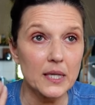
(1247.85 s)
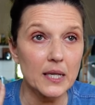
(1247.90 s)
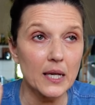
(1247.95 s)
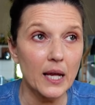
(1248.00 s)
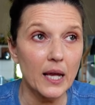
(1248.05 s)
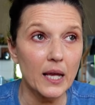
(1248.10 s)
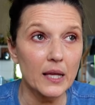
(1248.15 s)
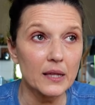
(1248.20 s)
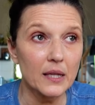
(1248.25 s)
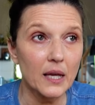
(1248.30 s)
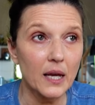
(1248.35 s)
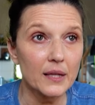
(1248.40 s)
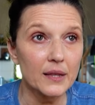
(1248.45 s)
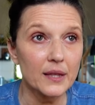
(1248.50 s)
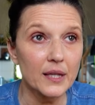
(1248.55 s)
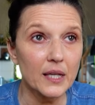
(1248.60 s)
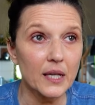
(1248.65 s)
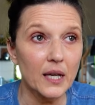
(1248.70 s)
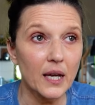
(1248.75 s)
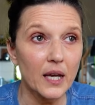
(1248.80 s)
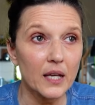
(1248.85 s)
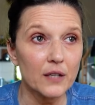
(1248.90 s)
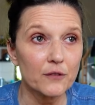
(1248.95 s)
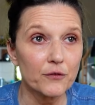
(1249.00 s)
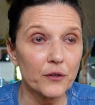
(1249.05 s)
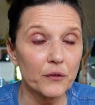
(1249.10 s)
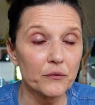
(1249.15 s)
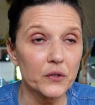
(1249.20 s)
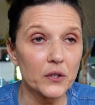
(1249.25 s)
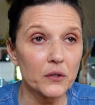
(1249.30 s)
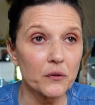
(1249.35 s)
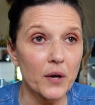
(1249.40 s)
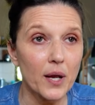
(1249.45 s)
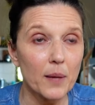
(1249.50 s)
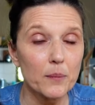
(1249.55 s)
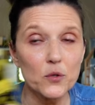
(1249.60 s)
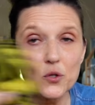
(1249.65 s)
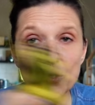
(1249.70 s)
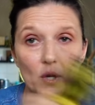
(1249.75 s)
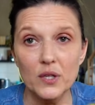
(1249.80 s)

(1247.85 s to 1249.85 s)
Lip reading: and I think I had 50 grams,